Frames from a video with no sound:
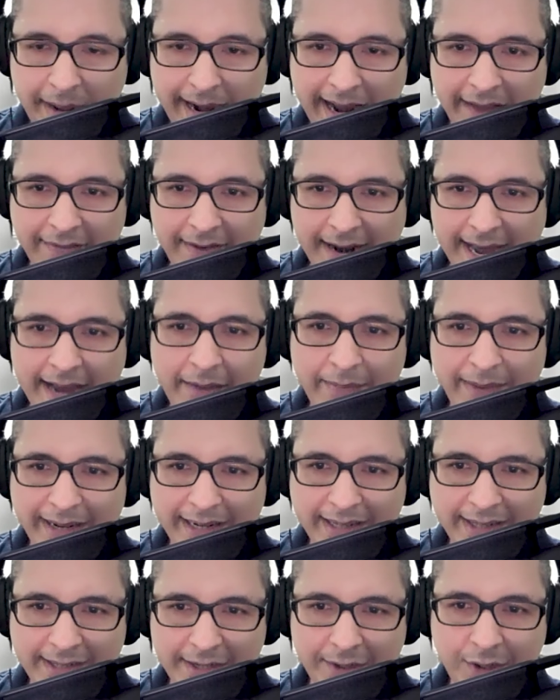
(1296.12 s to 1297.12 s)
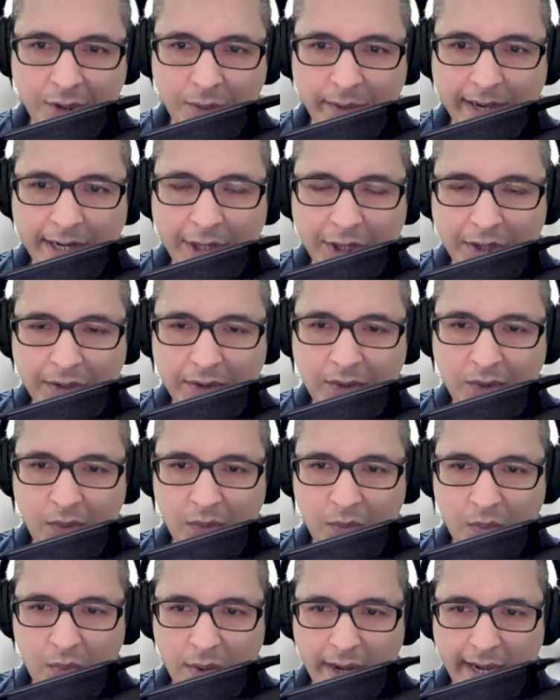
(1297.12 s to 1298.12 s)
but I've not been in situations
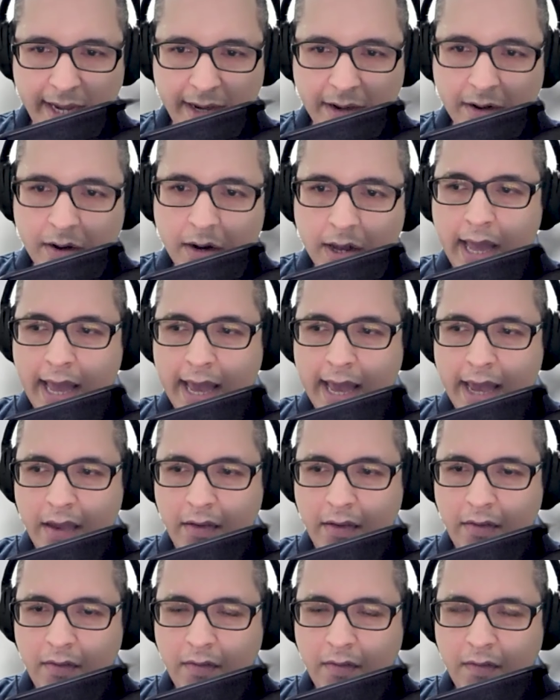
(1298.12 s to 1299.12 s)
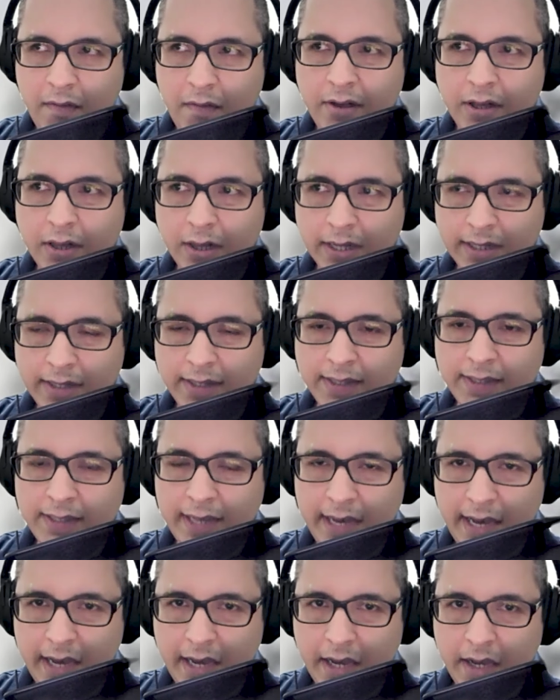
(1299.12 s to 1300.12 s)
where a, let's
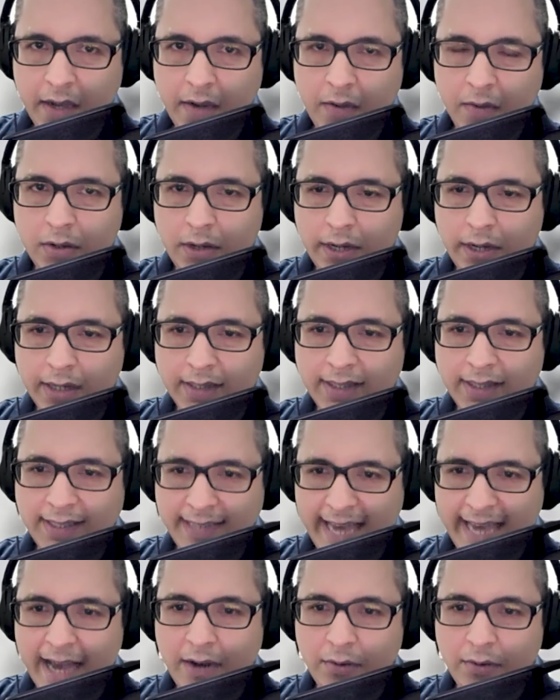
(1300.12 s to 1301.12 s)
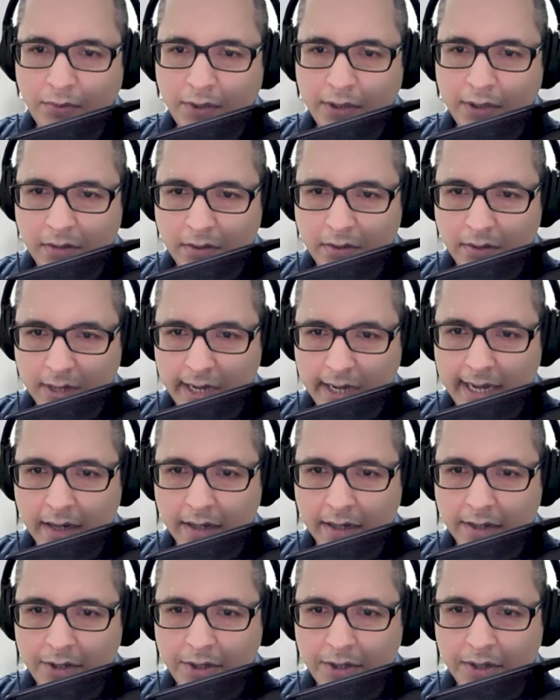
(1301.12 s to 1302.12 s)
say, a sound hmm.
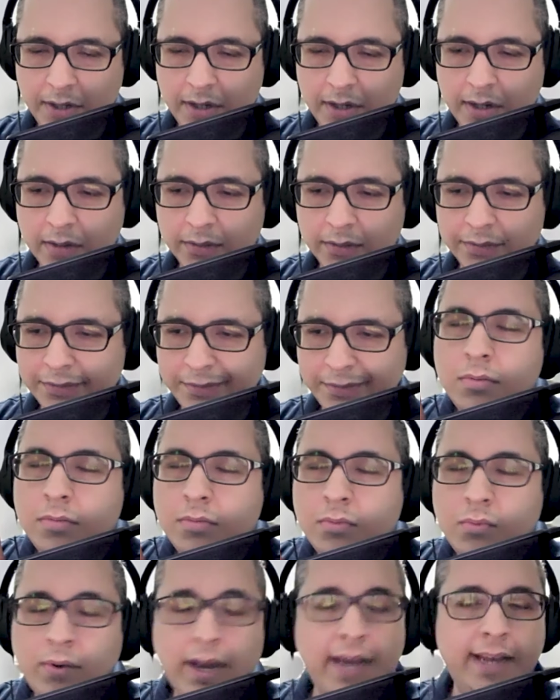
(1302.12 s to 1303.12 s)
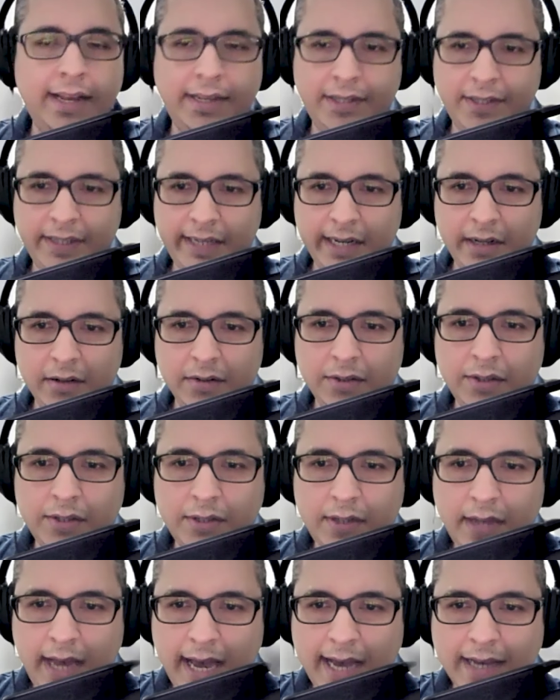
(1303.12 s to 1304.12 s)
knowledge of writing
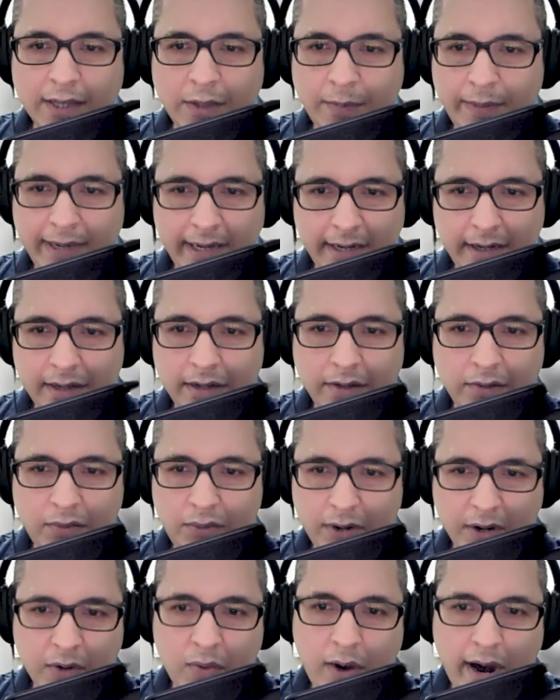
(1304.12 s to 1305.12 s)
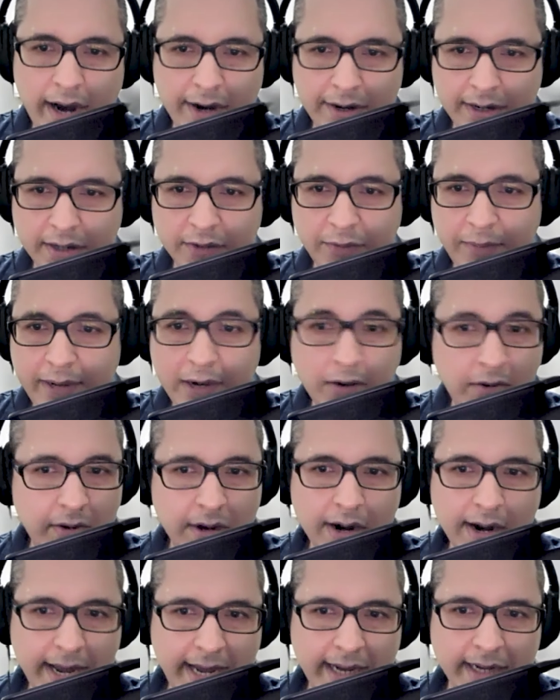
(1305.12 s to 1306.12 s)
skills has been required of me or
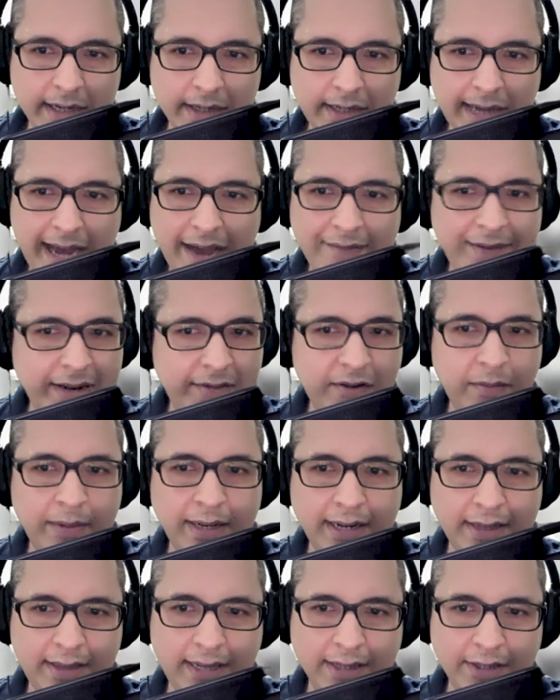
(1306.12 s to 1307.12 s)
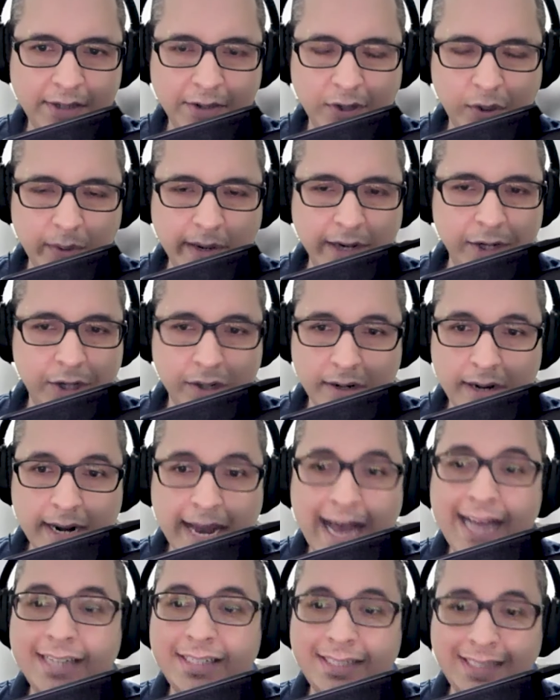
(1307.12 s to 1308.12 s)
needed. I've never been in that situation,
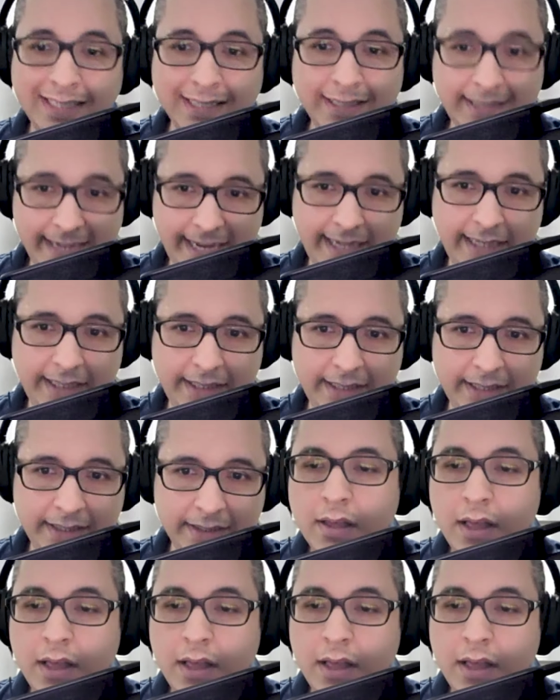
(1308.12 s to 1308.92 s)
not to date.